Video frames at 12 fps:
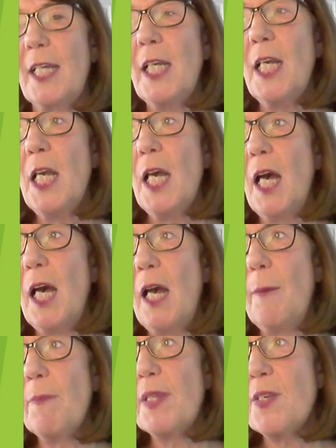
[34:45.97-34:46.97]
in.
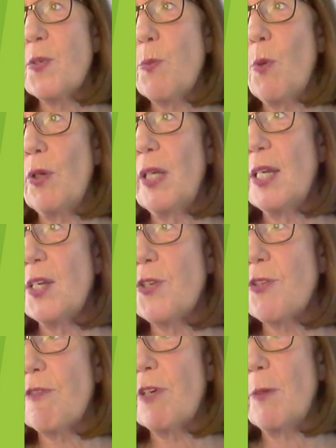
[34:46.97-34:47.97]
This one
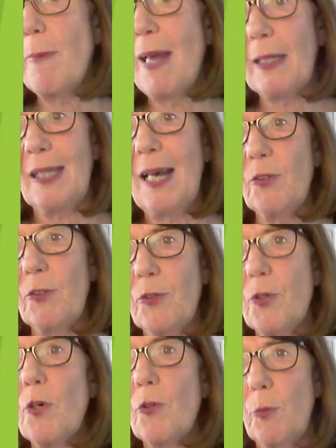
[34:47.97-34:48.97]
is through Mental
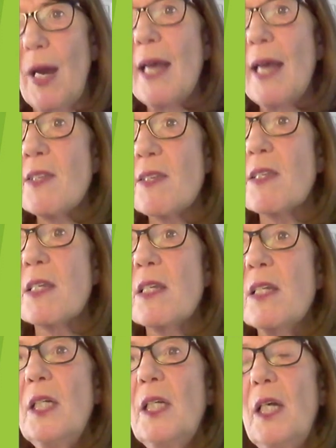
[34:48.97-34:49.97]
Health North
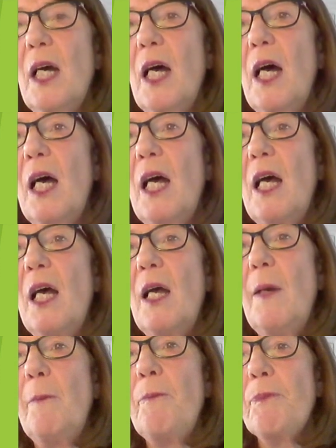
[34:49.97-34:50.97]
West,
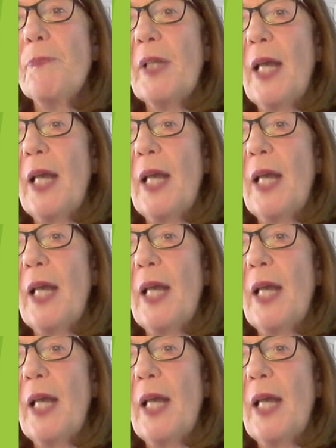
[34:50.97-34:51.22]
and